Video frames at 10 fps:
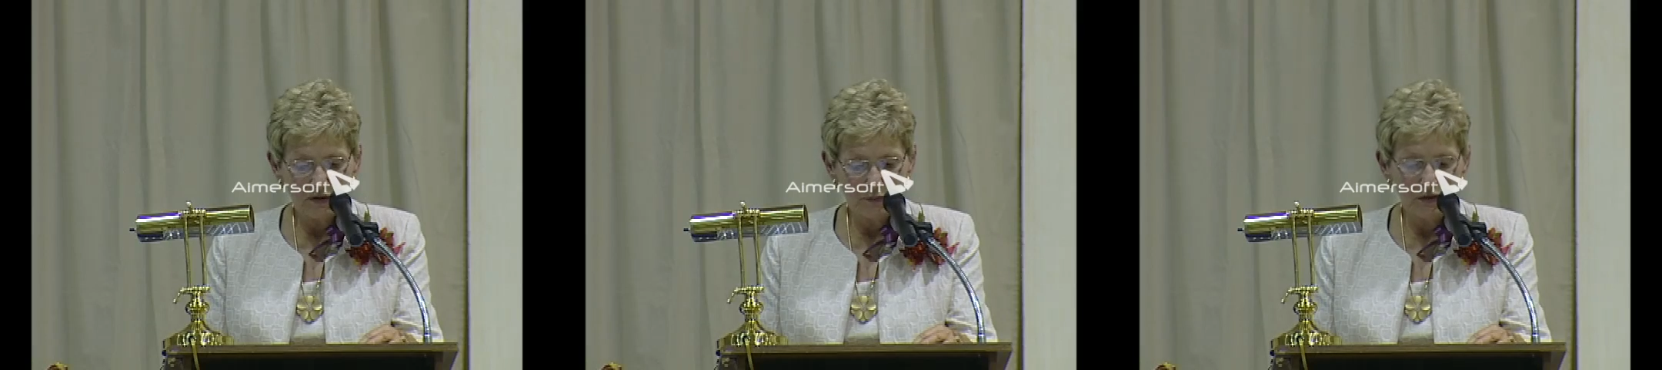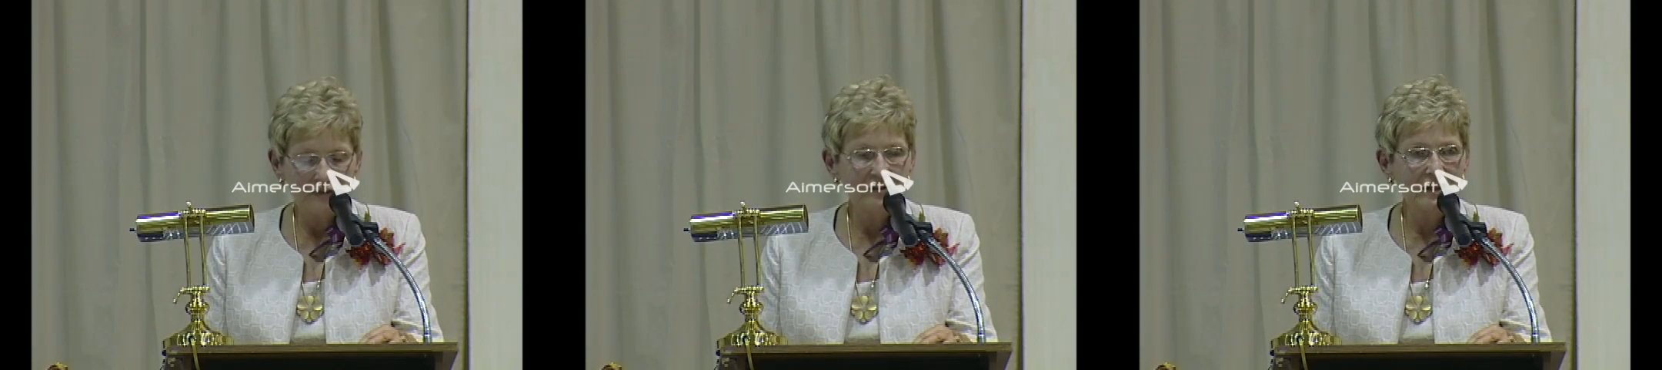to
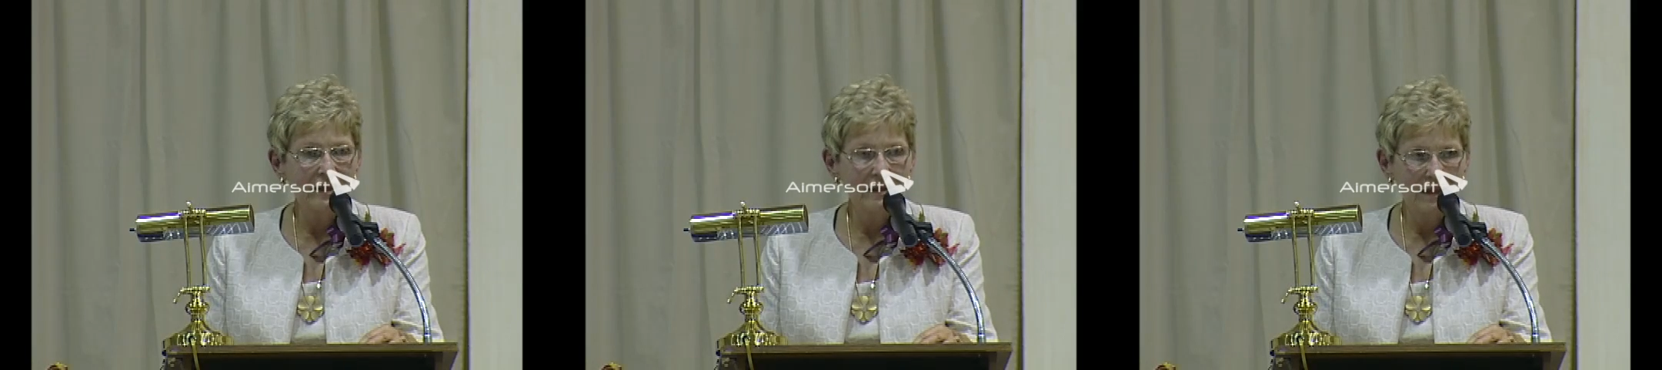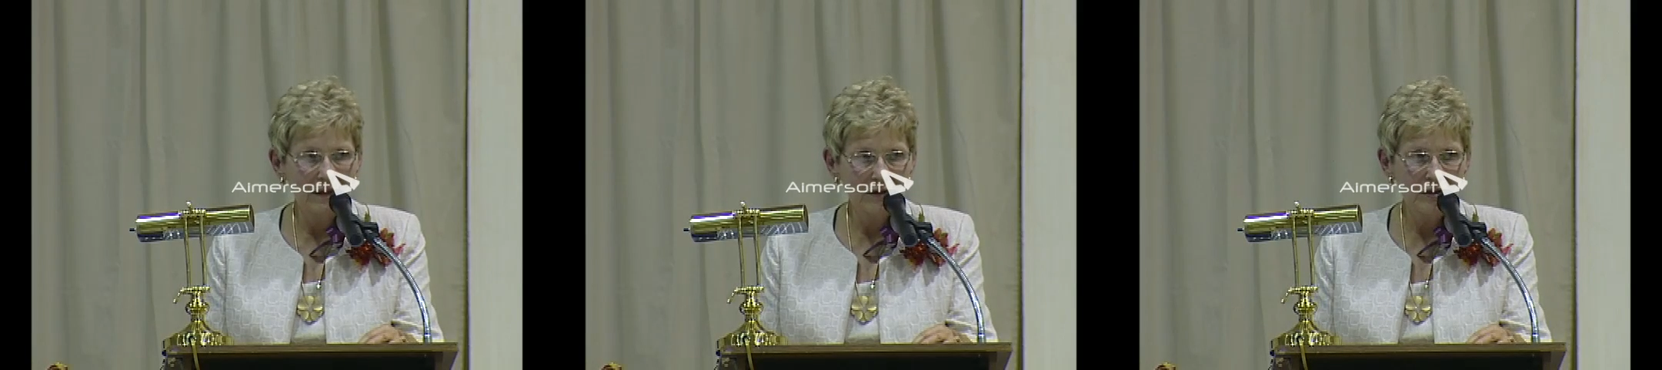beautify
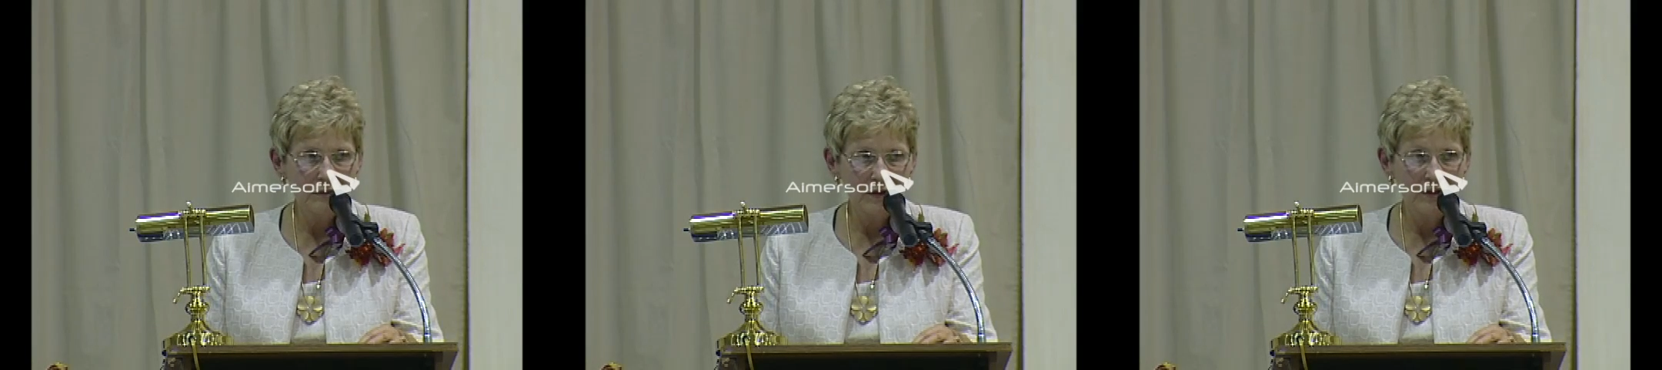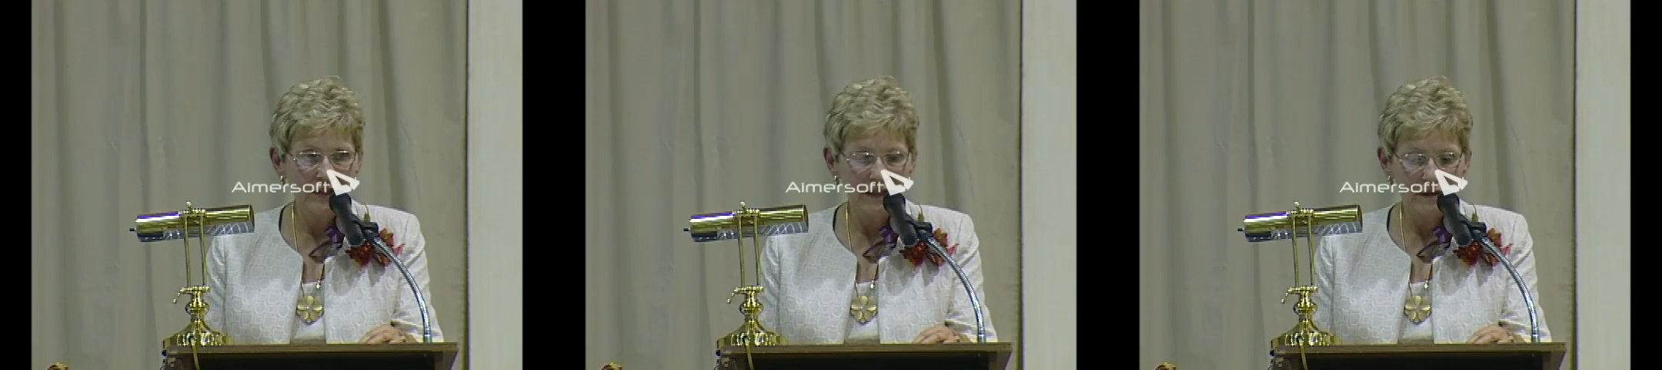our
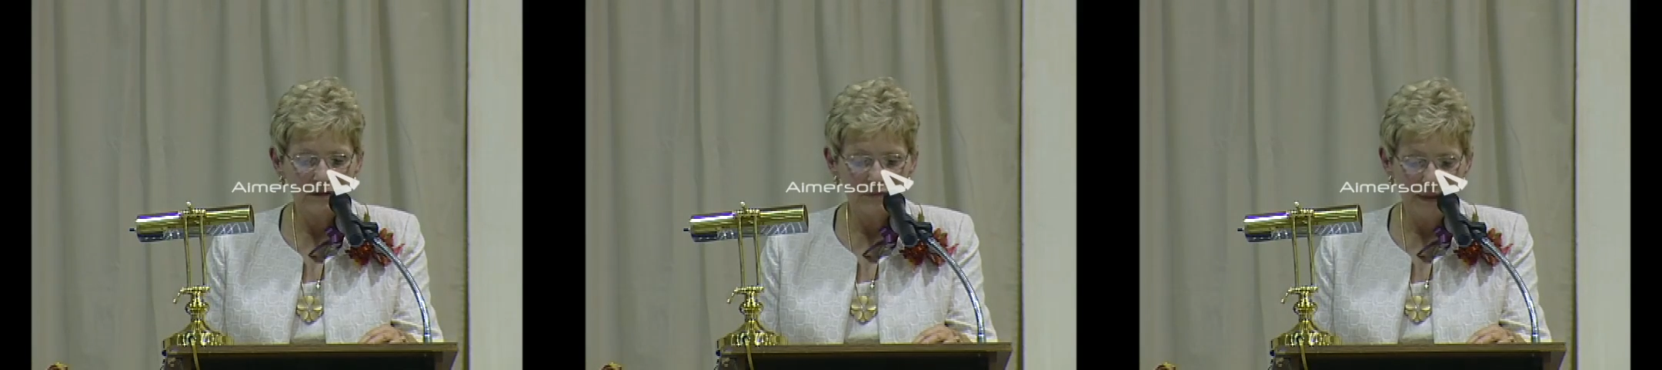community of